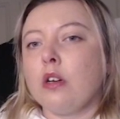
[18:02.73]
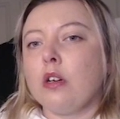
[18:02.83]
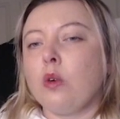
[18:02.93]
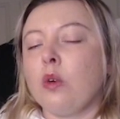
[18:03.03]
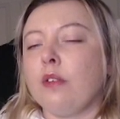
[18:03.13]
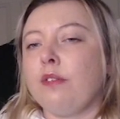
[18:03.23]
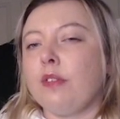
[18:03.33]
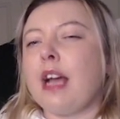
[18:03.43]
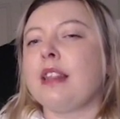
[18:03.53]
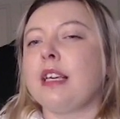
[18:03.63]
or
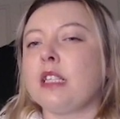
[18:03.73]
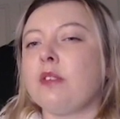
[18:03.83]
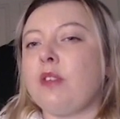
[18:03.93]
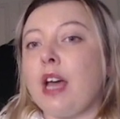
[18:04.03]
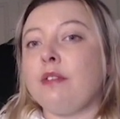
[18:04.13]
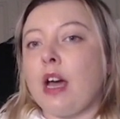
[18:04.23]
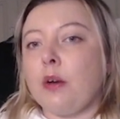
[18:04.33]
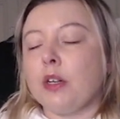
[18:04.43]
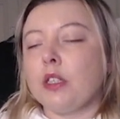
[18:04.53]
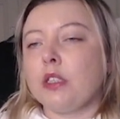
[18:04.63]
I think it's 5
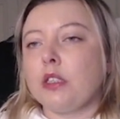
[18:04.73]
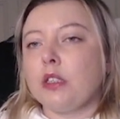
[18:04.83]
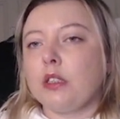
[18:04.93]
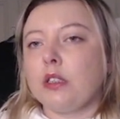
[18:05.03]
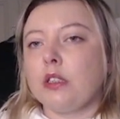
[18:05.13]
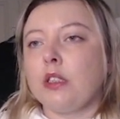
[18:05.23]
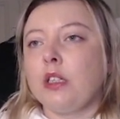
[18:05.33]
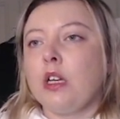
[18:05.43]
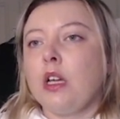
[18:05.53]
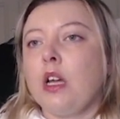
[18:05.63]
hours,
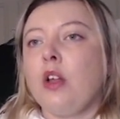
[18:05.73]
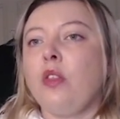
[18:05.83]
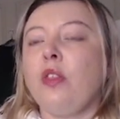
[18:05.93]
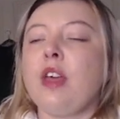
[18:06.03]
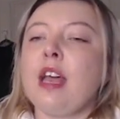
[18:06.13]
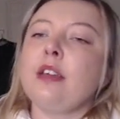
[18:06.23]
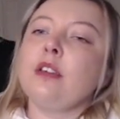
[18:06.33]
then